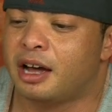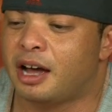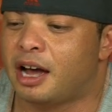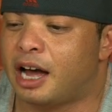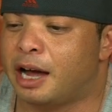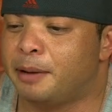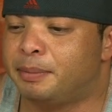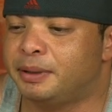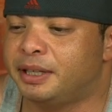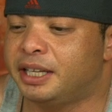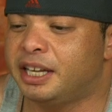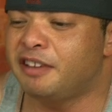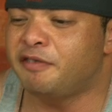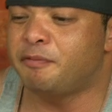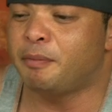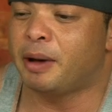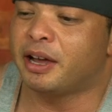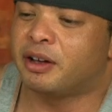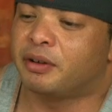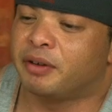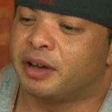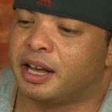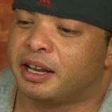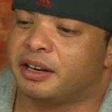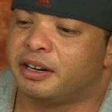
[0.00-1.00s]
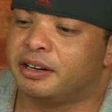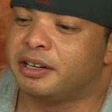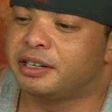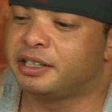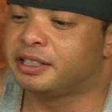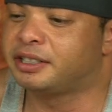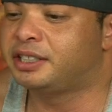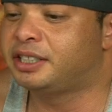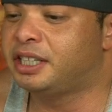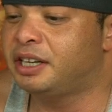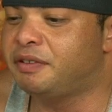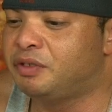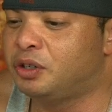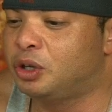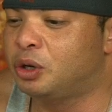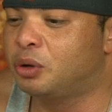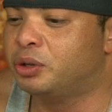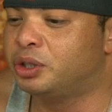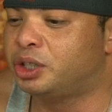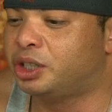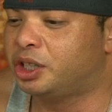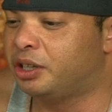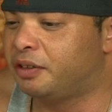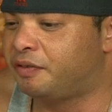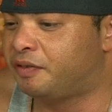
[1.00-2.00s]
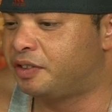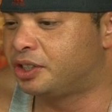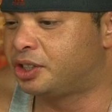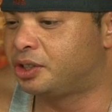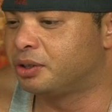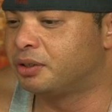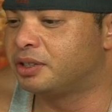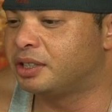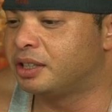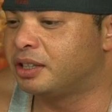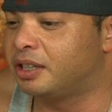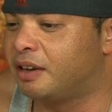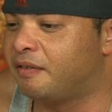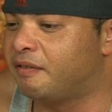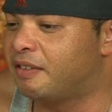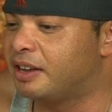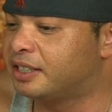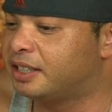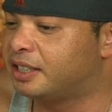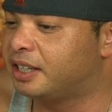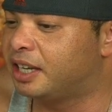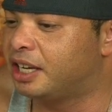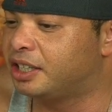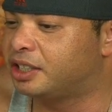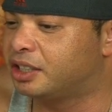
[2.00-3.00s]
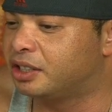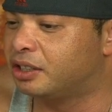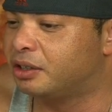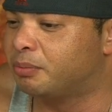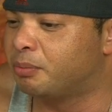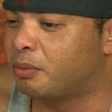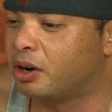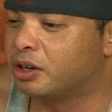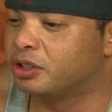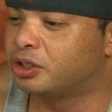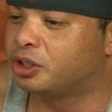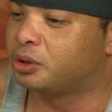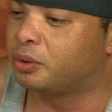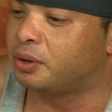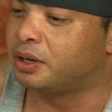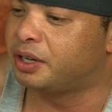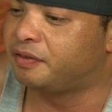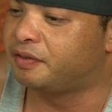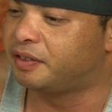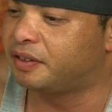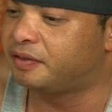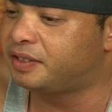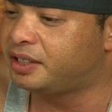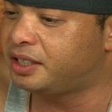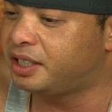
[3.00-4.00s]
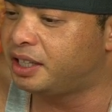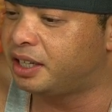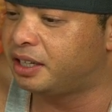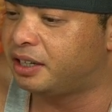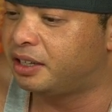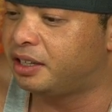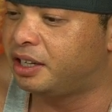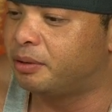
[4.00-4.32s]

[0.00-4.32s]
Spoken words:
I believe Michael Ellert deceived UOG officials in the investigation in March 2015.